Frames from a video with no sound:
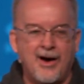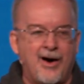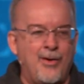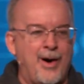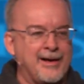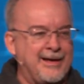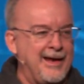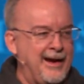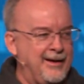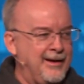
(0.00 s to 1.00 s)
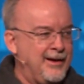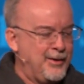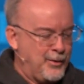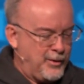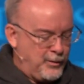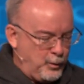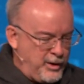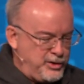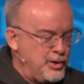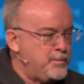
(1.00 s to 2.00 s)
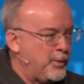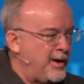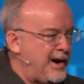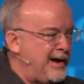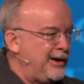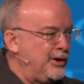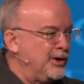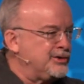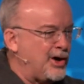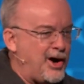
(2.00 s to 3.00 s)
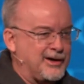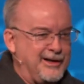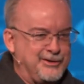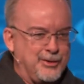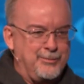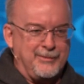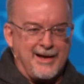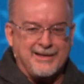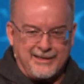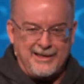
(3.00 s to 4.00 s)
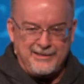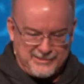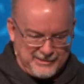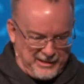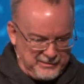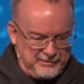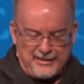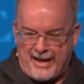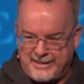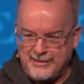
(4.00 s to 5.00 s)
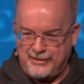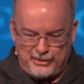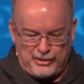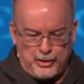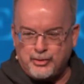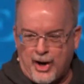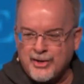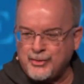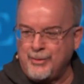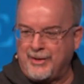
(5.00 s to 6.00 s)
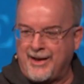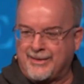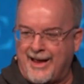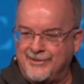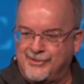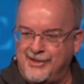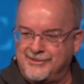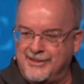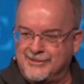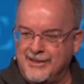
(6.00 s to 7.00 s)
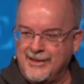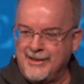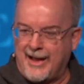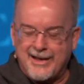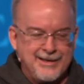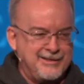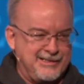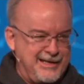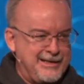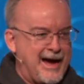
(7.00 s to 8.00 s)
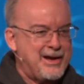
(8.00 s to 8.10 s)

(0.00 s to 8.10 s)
oh, I get it. When you pray, you're talking to him like he's, uh, I, you talk to him like that, Jesus. I can see that.